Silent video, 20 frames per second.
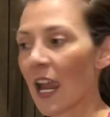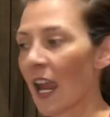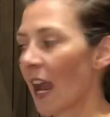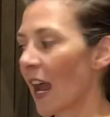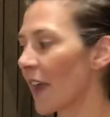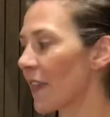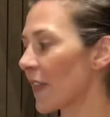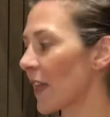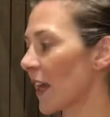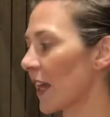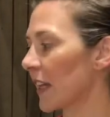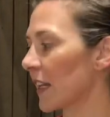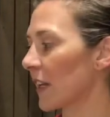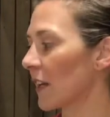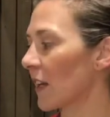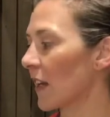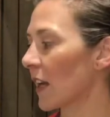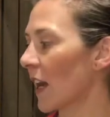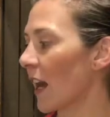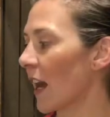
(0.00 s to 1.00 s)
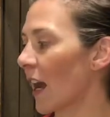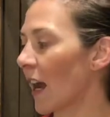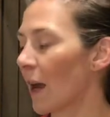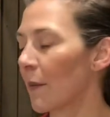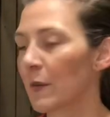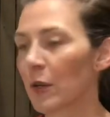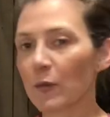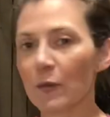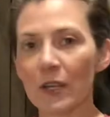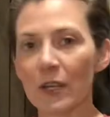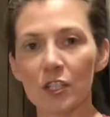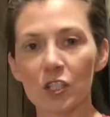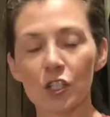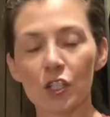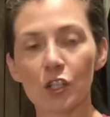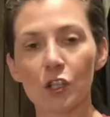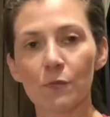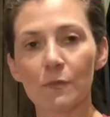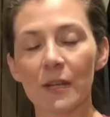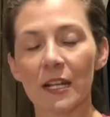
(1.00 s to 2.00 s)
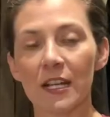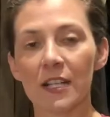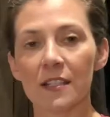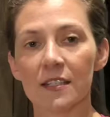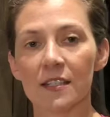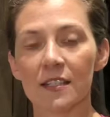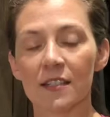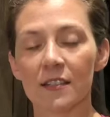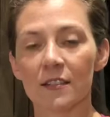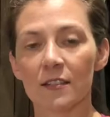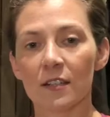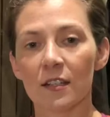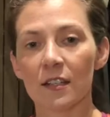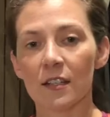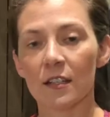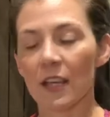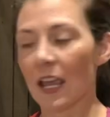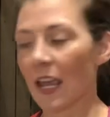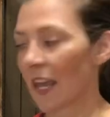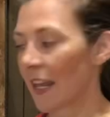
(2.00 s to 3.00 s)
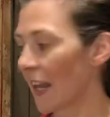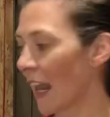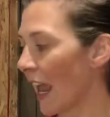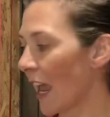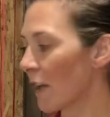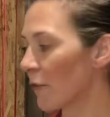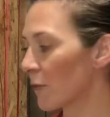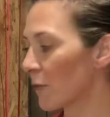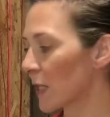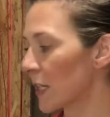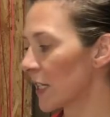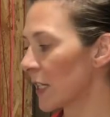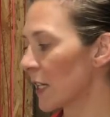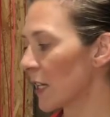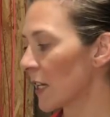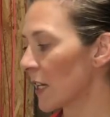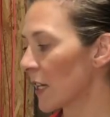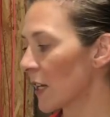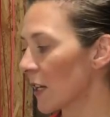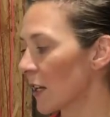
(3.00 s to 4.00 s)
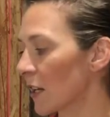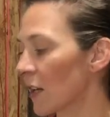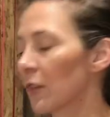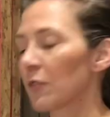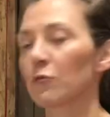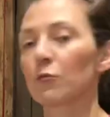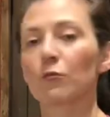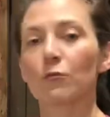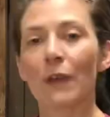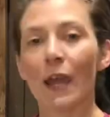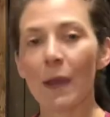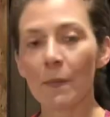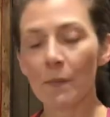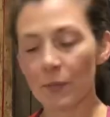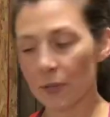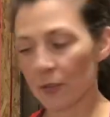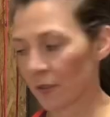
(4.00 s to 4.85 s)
And then I'm going to rest 2 minutes. And every rep